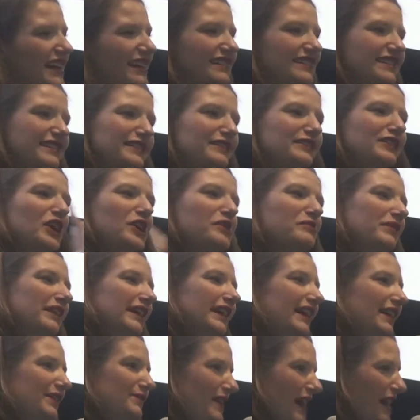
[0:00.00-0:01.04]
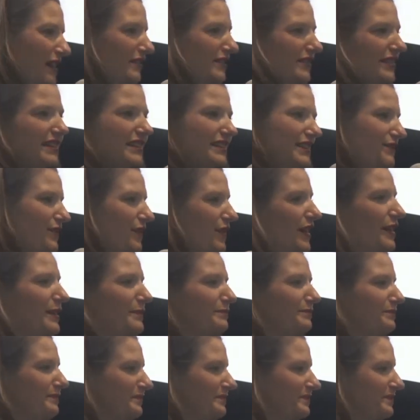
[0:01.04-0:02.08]
still nobody had found this
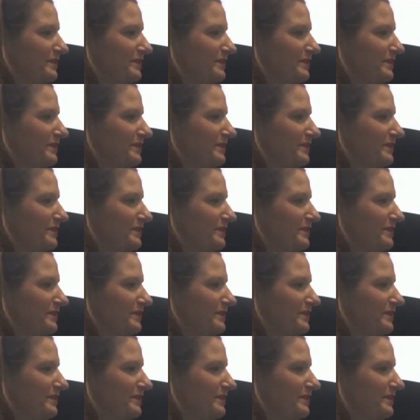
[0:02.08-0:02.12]
form.